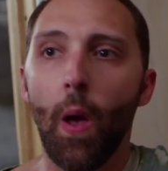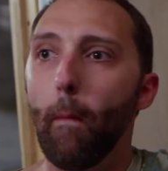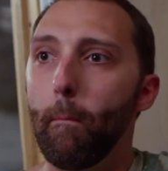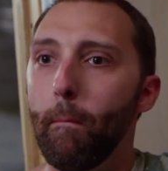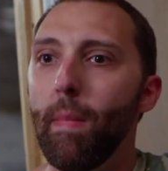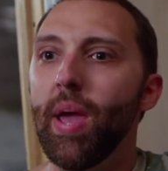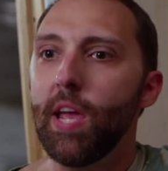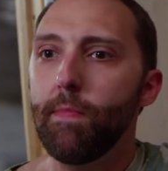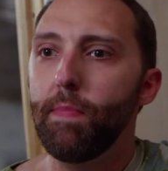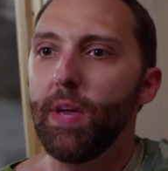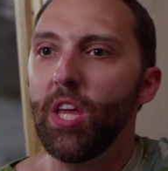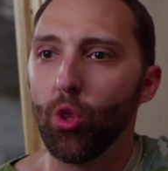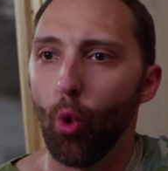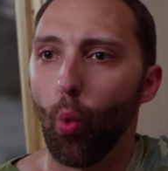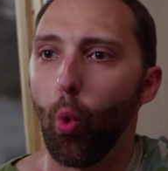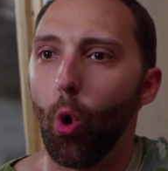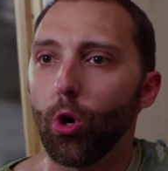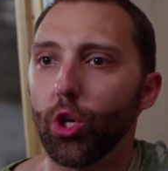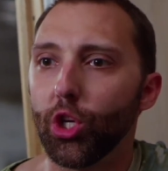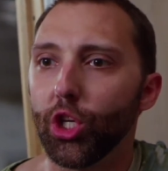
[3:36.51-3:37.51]
may be the
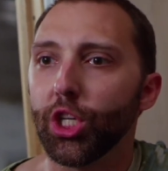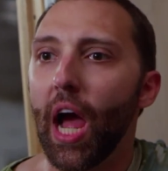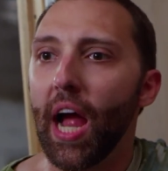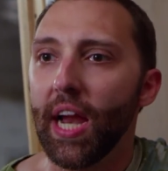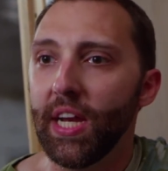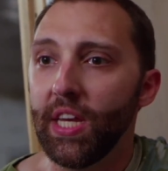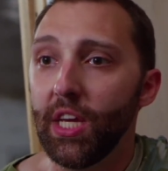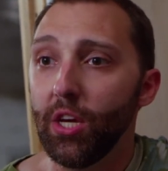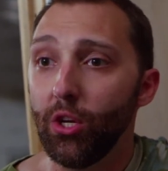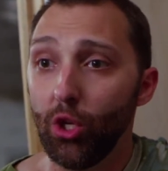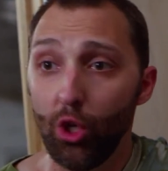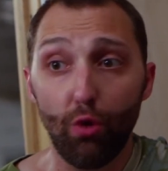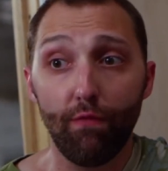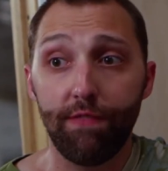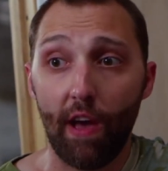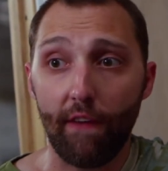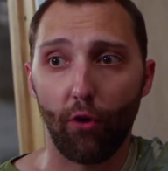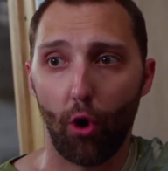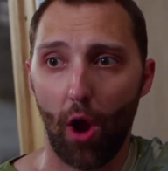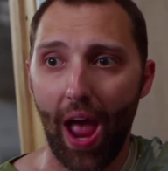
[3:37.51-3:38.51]
worst idea you've
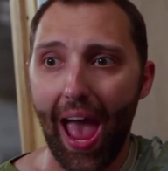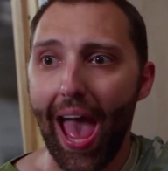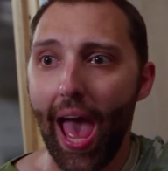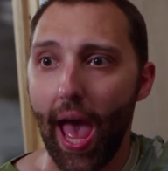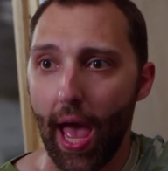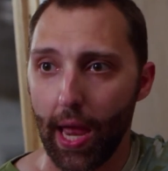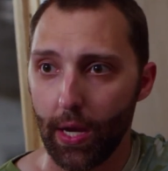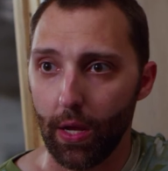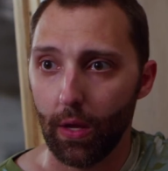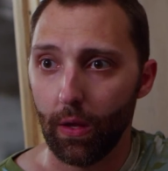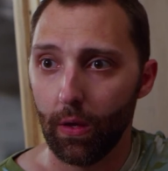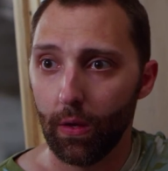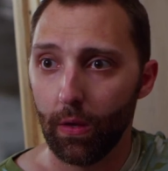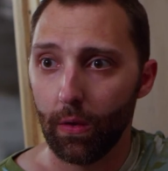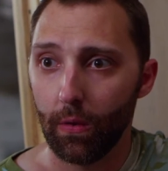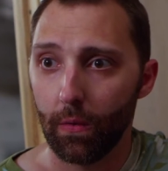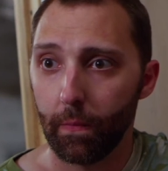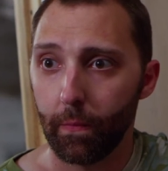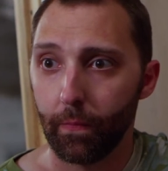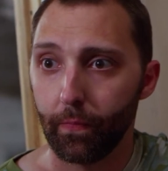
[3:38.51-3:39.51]
ever had. What are
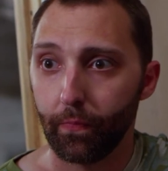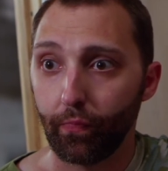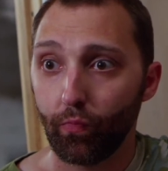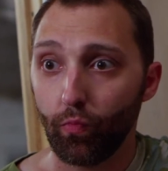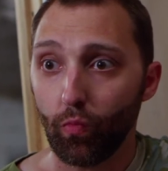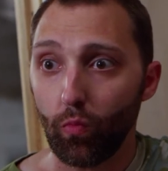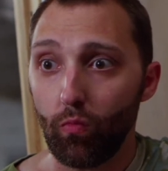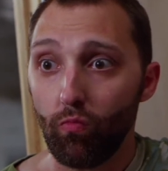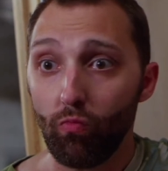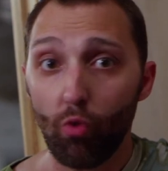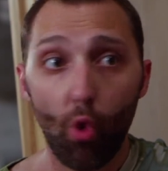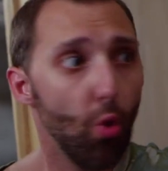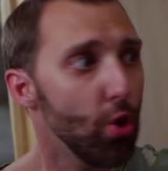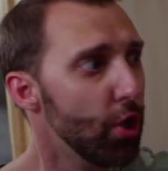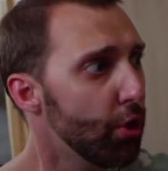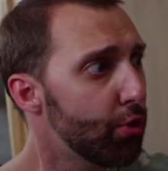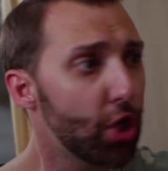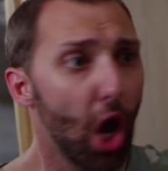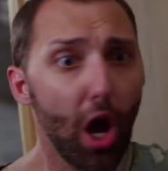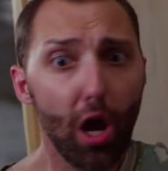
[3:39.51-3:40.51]
you talking about?
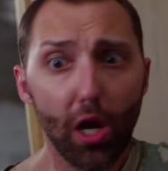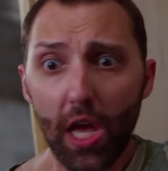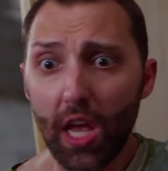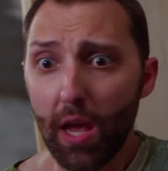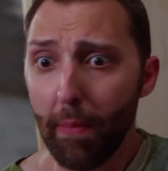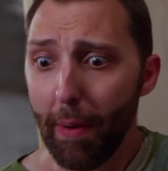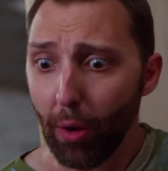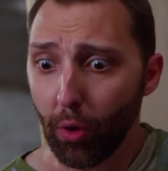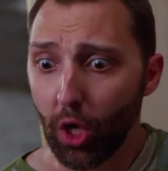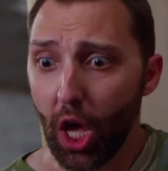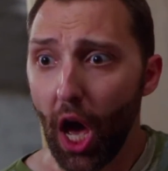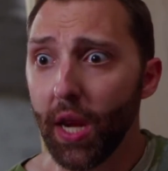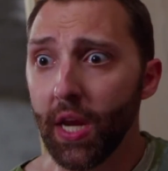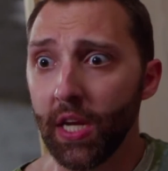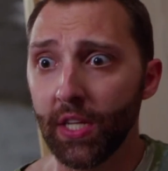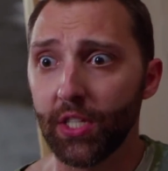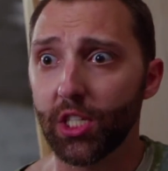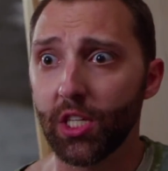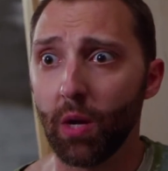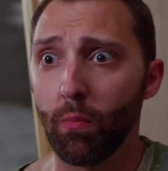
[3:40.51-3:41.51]
You're talking about
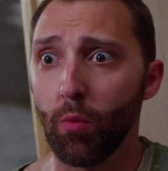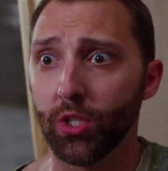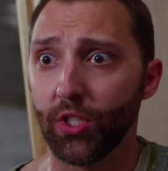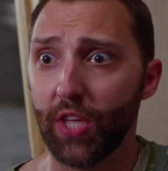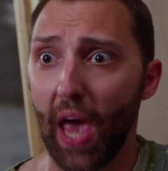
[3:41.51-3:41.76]
cutting someone's